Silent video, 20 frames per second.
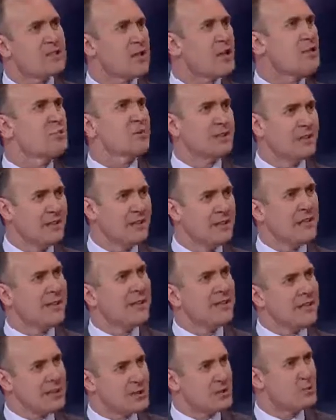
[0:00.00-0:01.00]
Let's hope
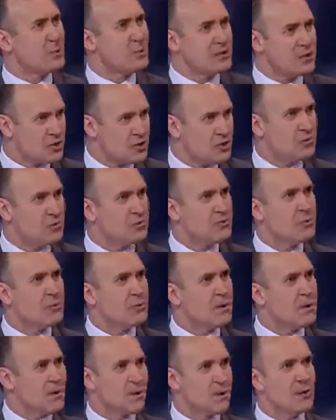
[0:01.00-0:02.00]
that's where it stops,
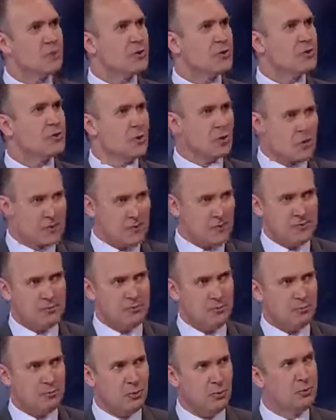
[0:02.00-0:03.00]
and then we can get on with talking
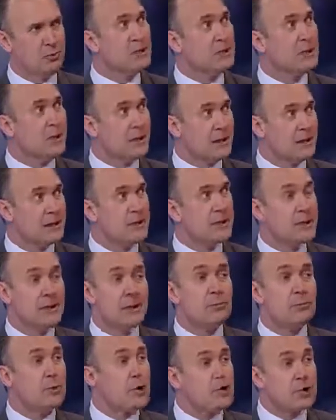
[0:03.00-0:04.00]
about football. But yeah,
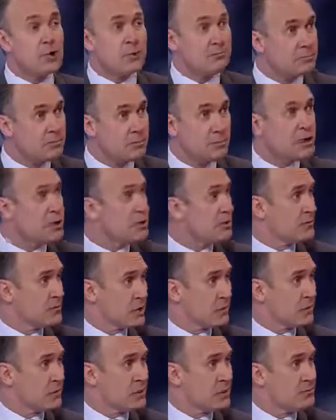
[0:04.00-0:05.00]
pressure
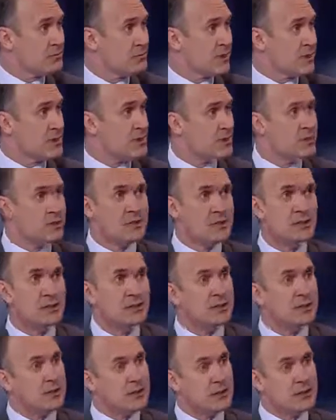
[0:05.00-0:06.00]
of top-class managers,
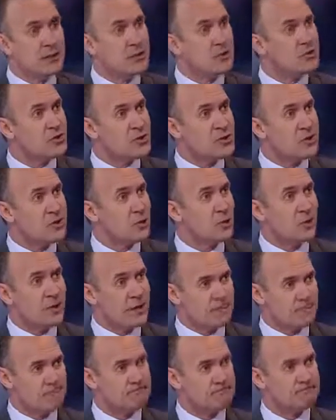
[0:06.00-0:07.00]
and you've just seen it all
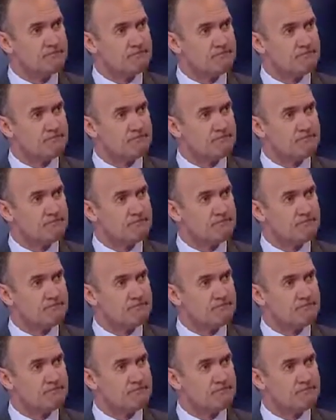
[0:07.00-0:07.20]
there.